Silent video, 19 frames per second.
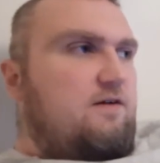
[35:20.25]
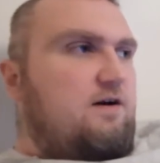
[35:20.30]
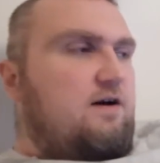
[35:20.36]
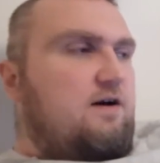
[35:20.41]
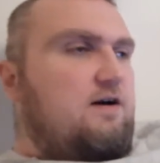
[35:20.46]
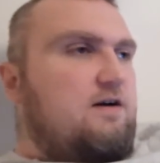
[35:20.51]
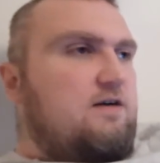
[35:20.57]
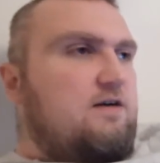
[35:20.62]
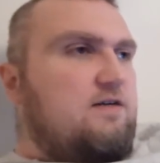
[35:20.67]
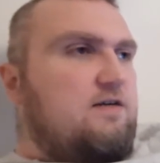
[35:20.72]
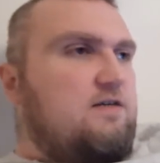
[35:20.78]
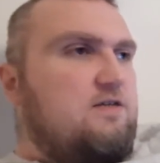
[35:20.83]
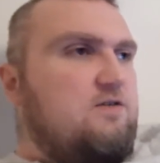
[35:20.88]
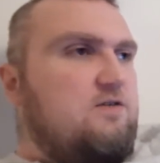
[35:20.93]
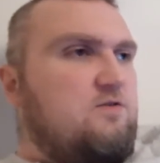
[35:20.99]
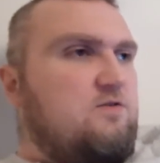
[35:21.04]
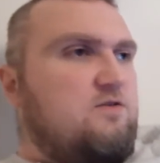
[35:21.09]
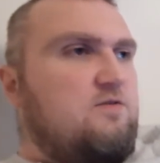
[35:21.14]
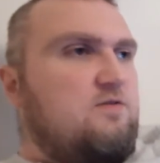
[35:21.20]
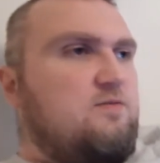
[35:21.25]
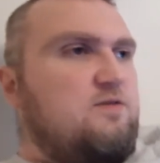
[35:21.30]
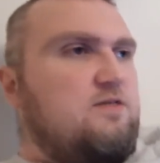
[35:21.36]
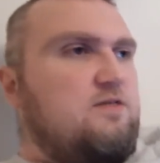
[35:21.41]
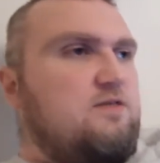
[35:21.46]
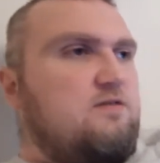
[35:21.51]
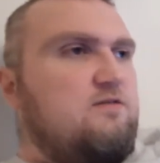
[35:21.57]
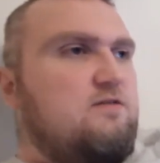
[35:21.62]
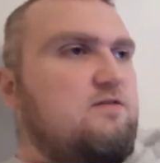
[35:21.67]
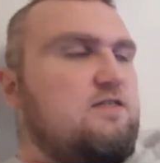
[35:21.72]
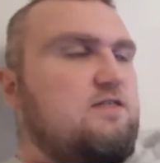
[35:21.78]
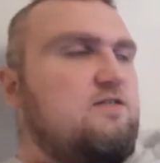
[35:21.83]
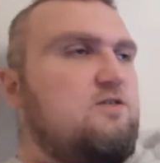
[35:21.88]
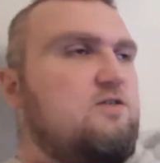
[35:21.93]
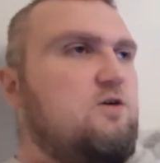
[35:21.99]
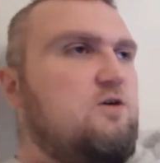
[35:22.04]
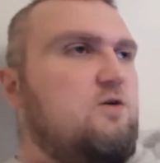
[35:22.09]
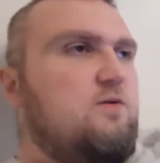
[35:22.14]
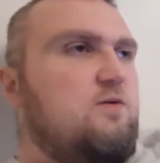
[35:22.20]
Because uh, ultimately, let's
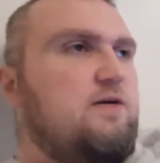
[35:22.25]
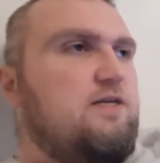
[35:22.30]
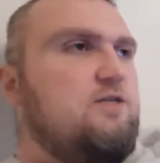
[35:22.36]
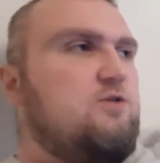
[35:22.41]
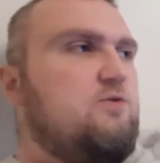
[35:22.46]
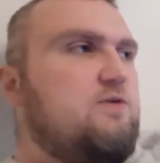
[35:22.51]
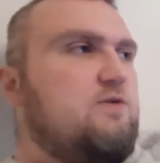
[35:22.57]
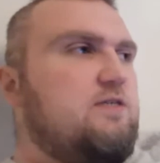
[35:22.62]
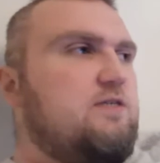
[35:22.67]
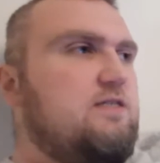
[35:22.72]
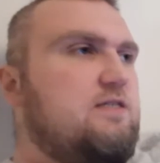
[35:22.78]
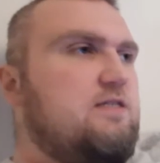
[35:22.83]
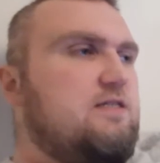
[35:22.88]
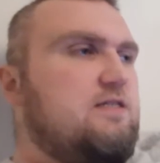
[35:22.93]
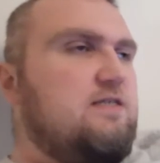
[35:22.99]
go into it